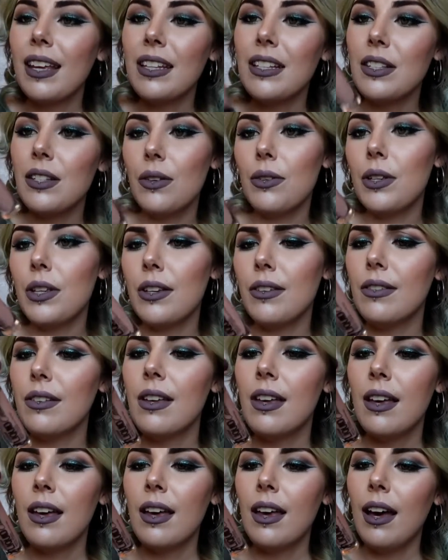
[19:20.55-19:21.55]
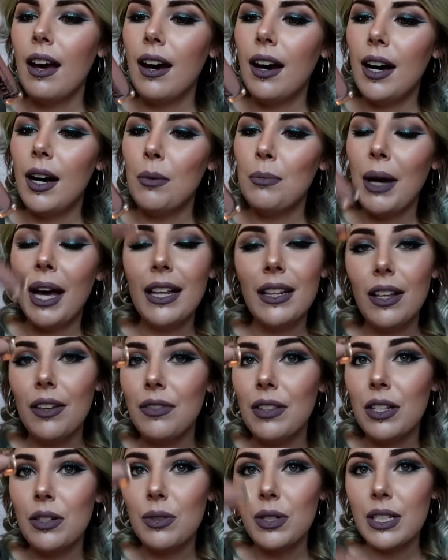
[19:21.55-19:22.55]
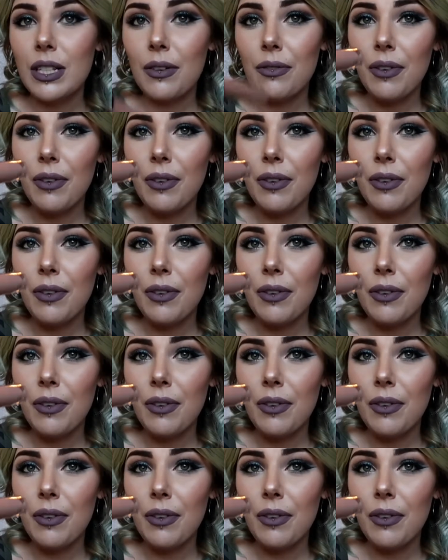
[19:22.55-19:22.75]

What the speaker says: It's so cute. I love these ones.